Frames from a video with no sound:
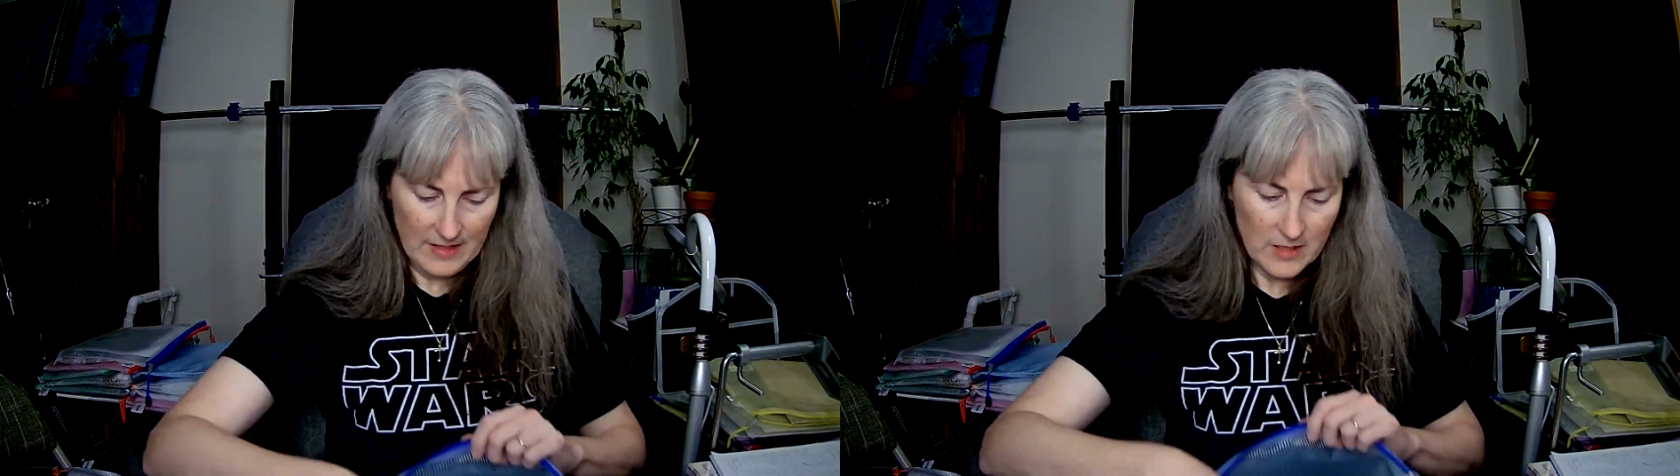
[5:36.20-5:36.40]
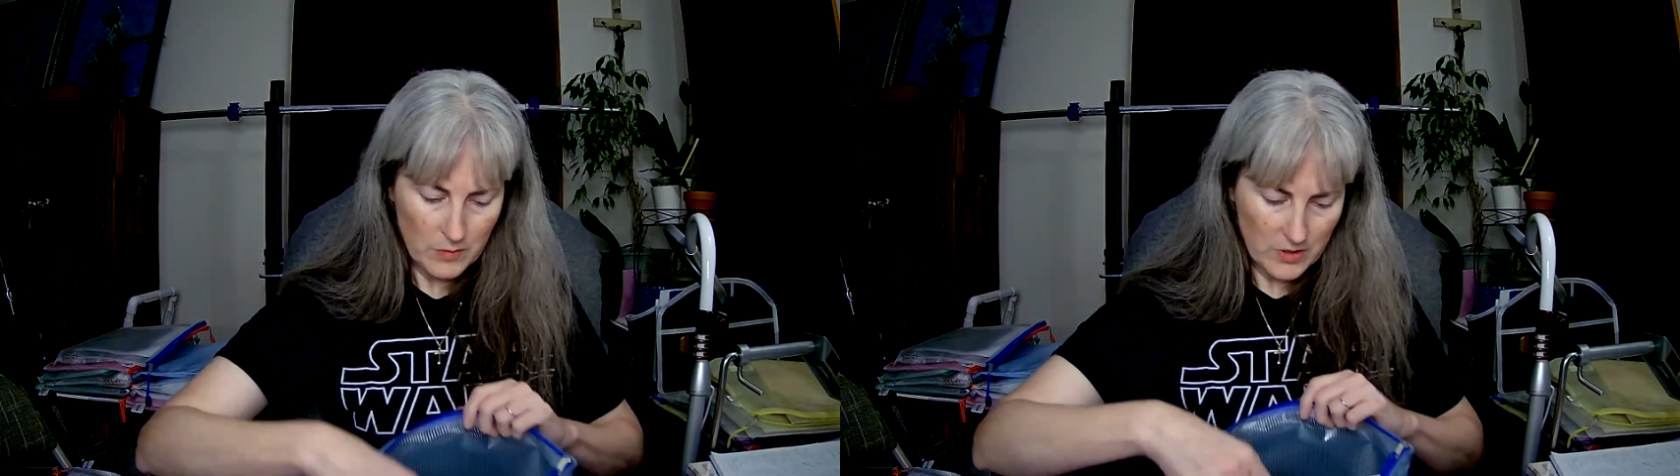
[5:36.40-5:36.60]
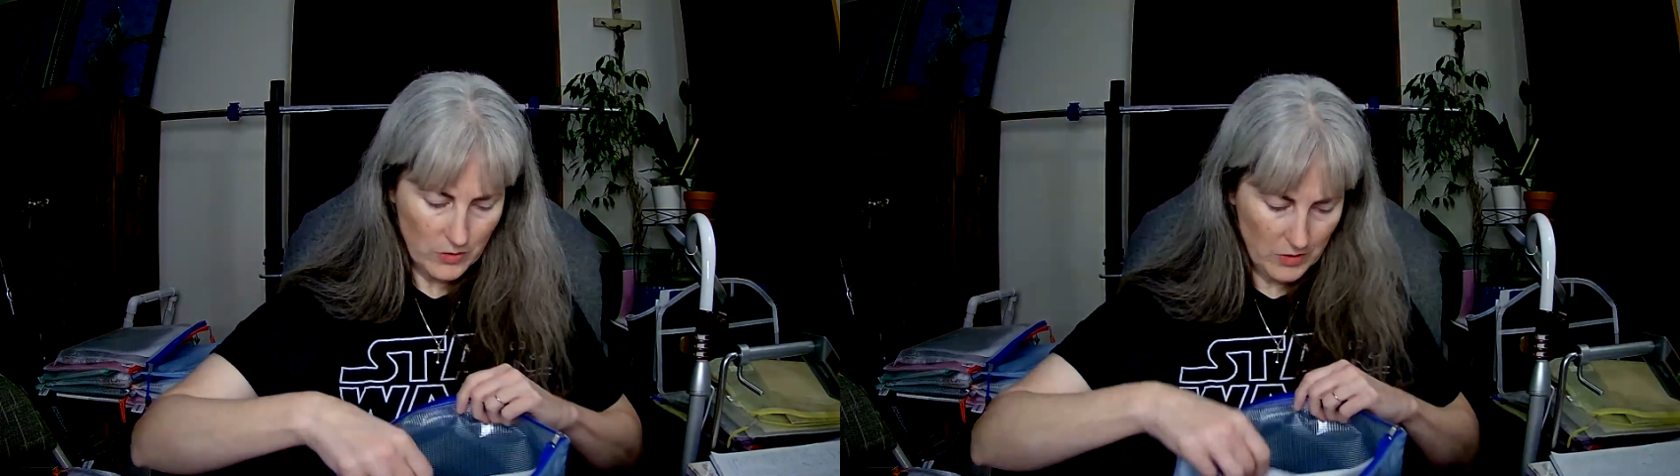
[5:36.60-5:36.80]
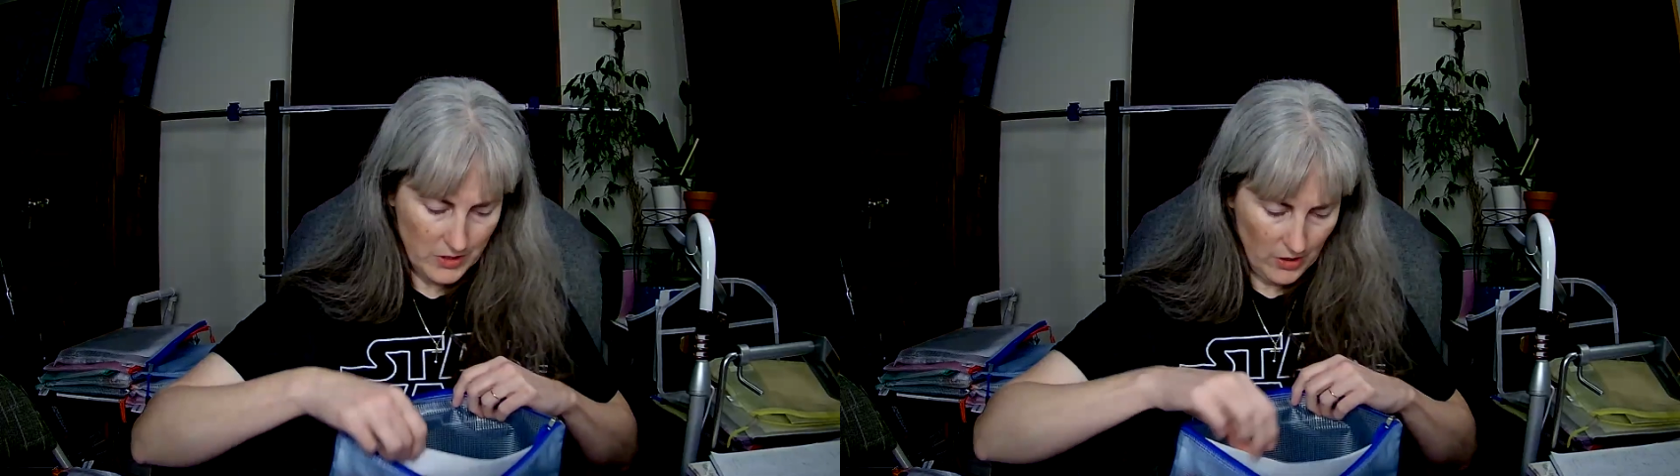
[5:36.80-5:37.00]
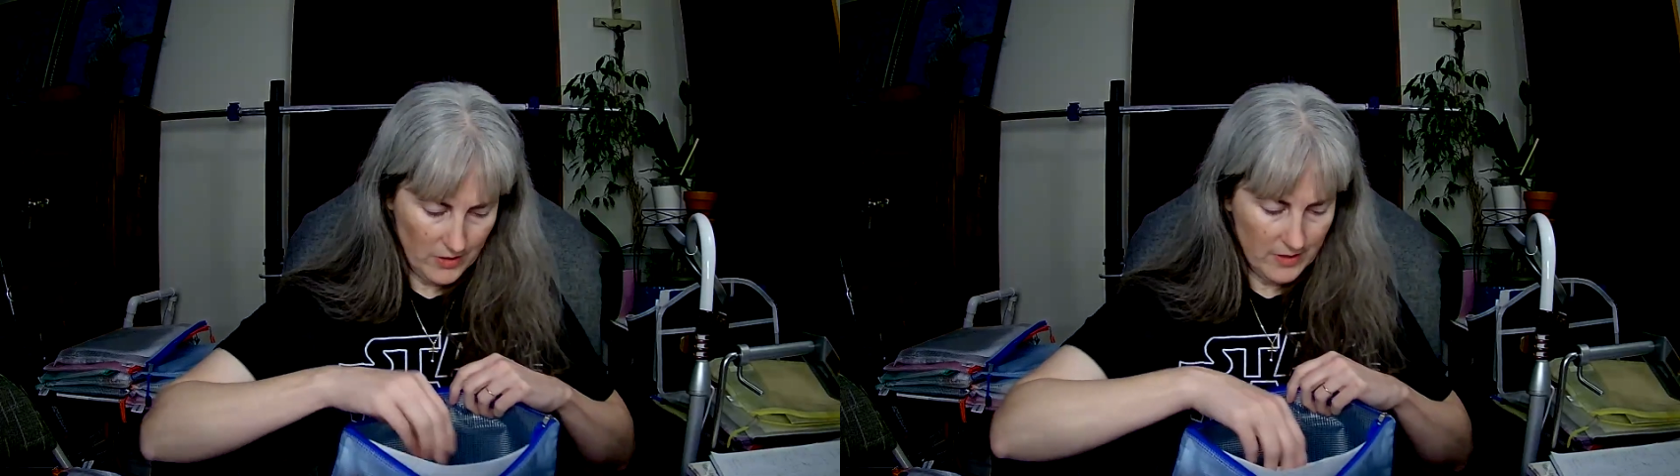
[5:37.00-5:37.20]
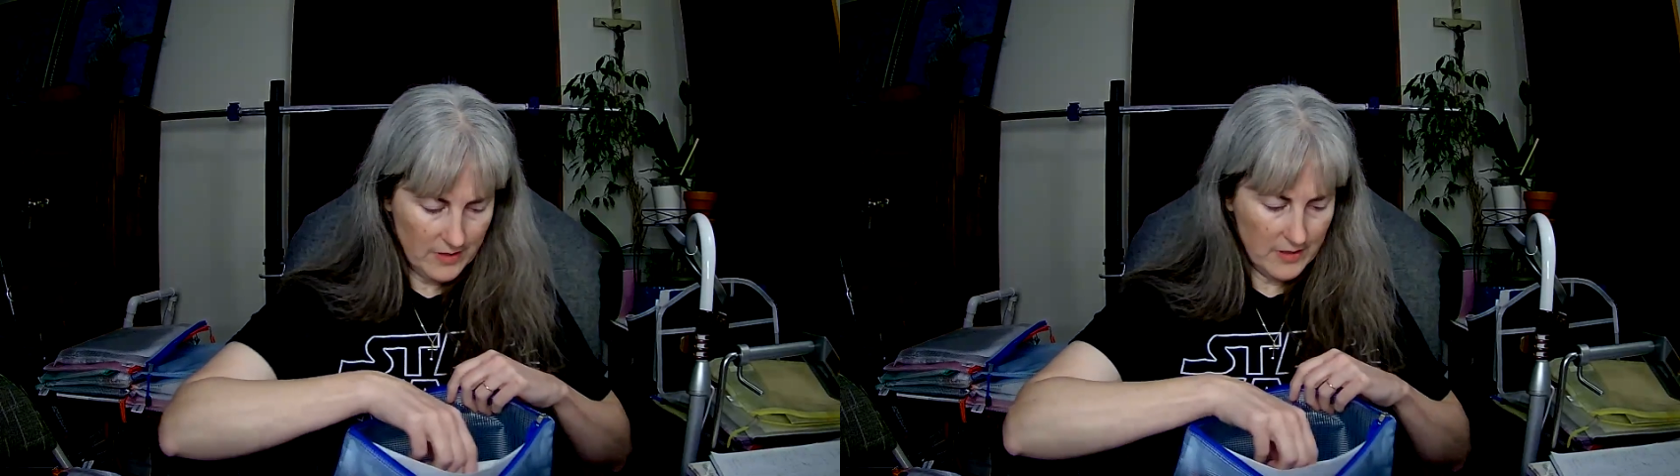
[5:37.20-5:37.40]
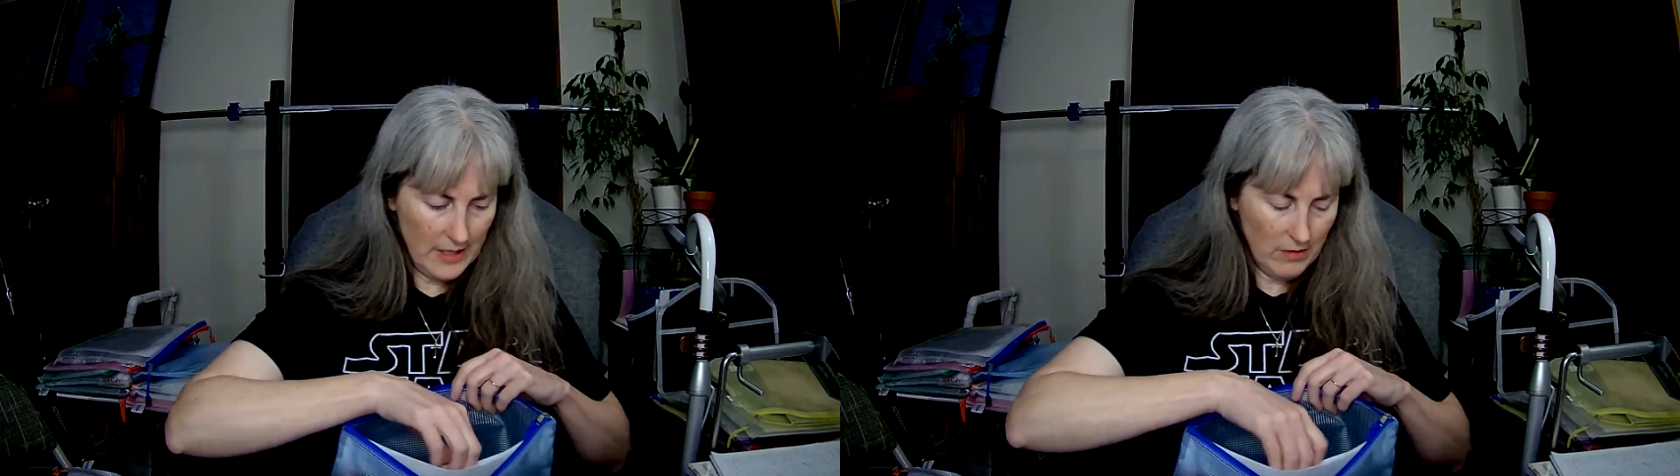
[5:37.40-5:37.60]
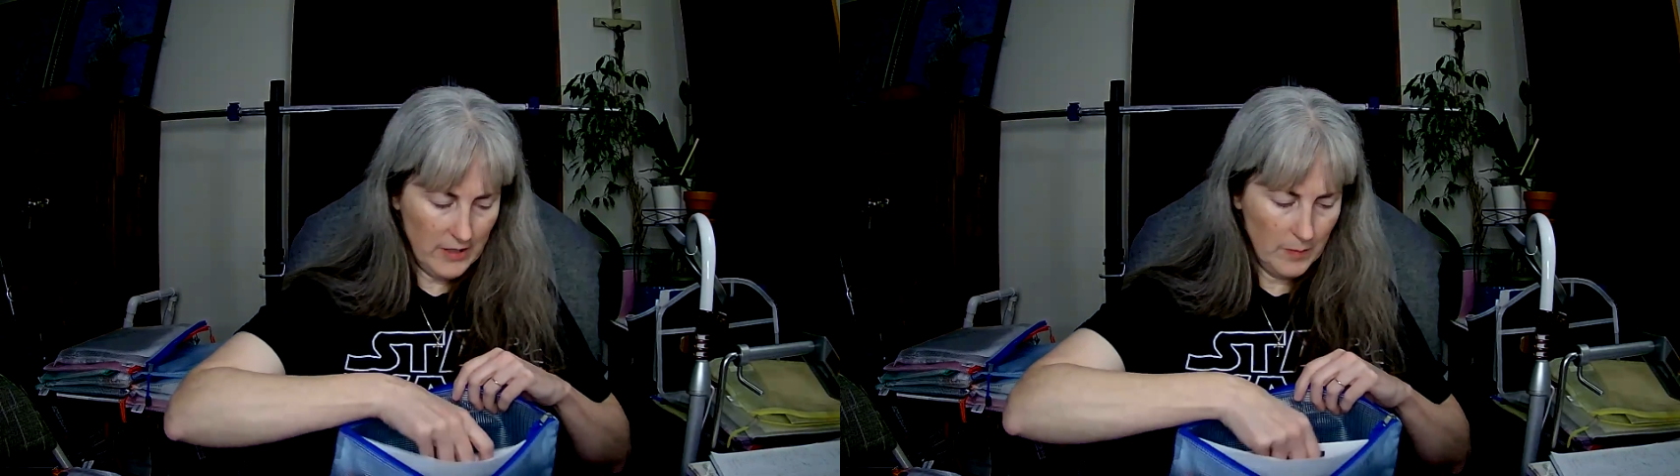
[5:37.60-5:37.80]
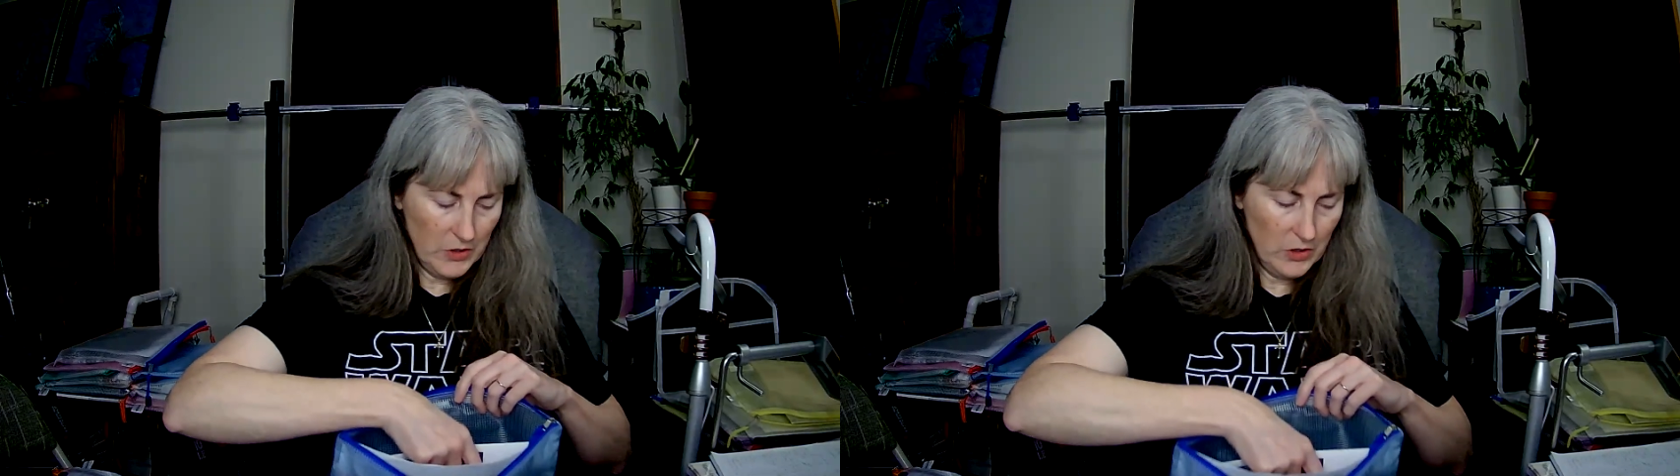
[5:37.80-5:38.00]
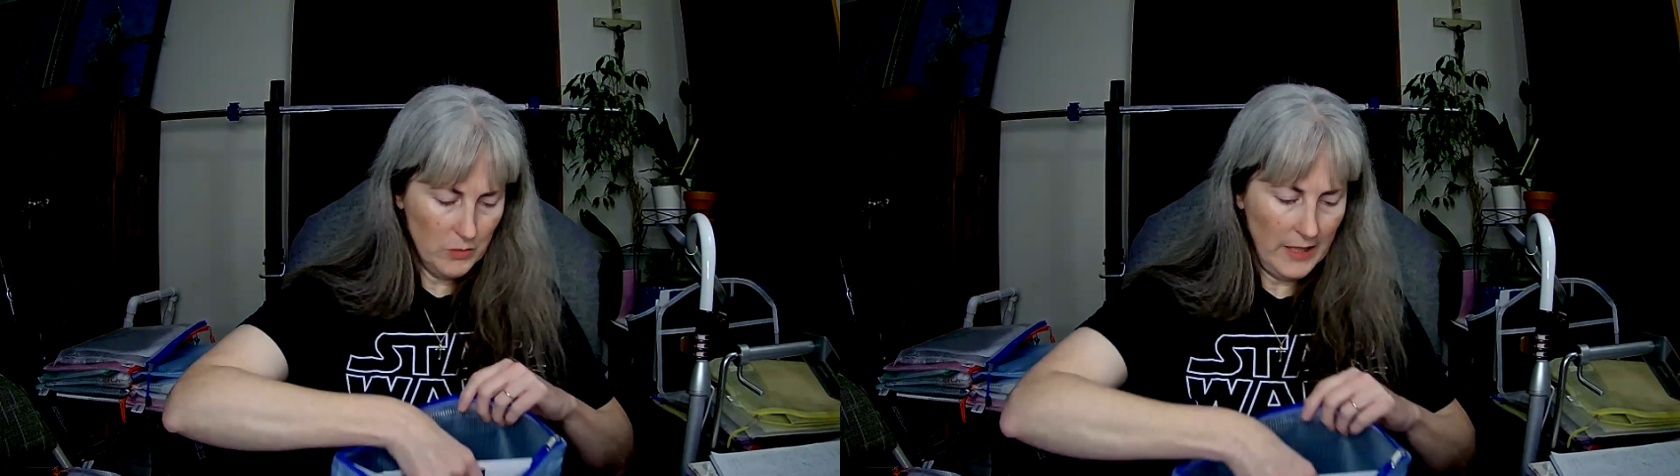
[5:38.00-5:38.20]
This was a new start. This is
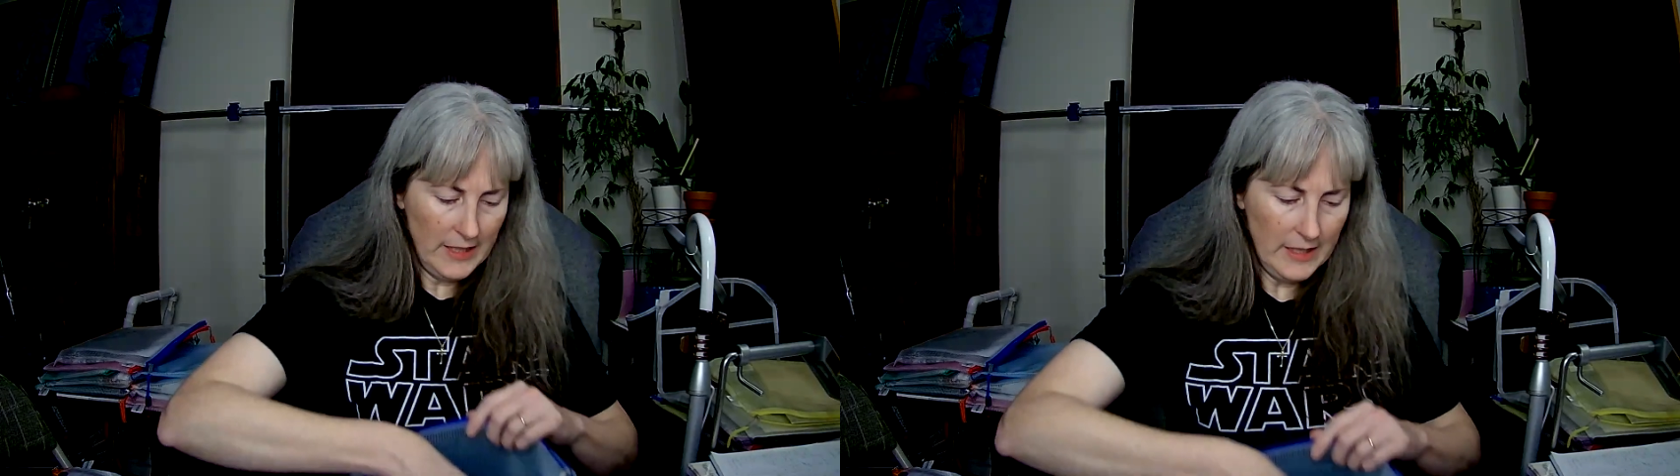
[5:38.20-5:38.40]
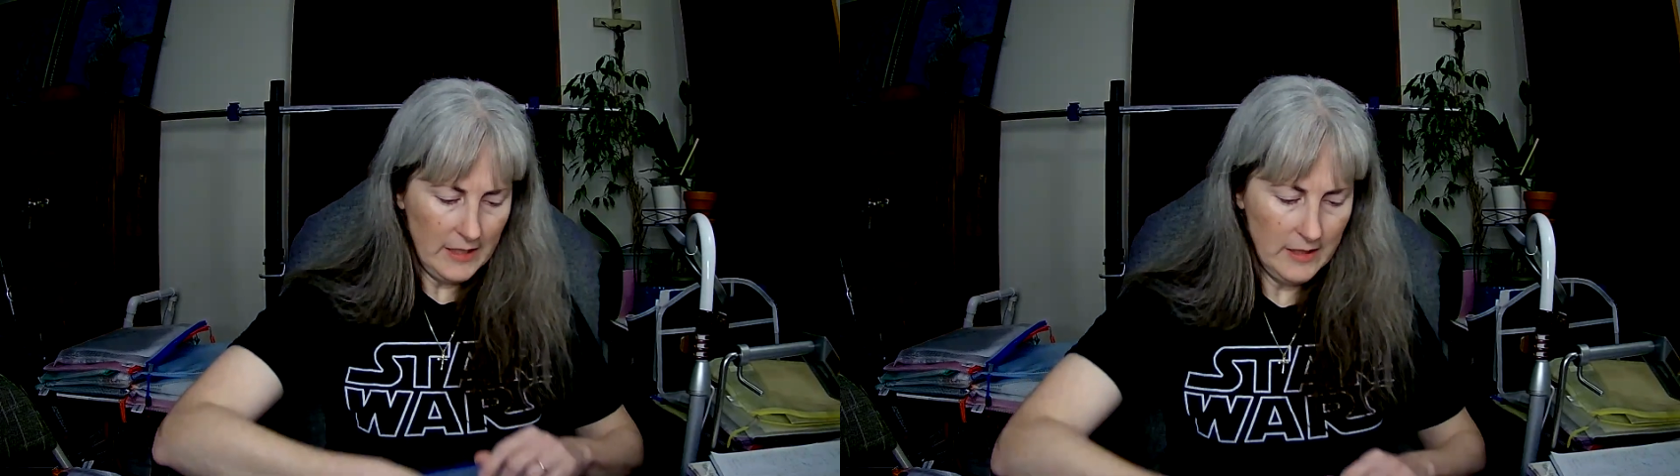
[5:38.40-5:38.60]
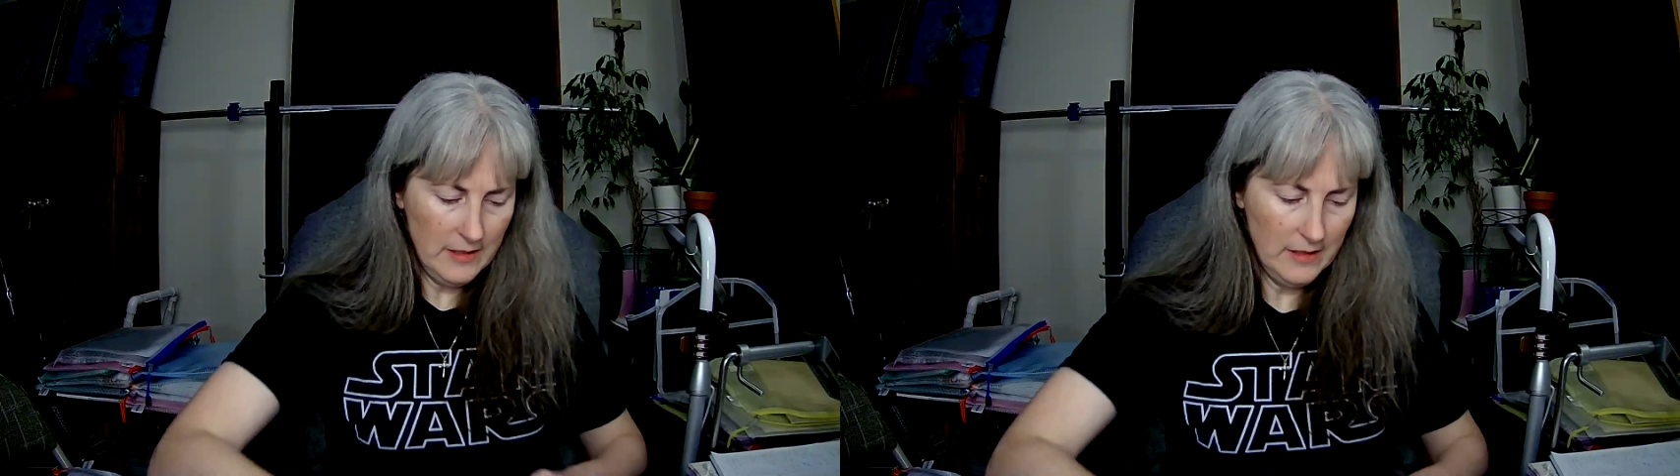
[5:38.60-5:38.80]
Alchemical Wedding.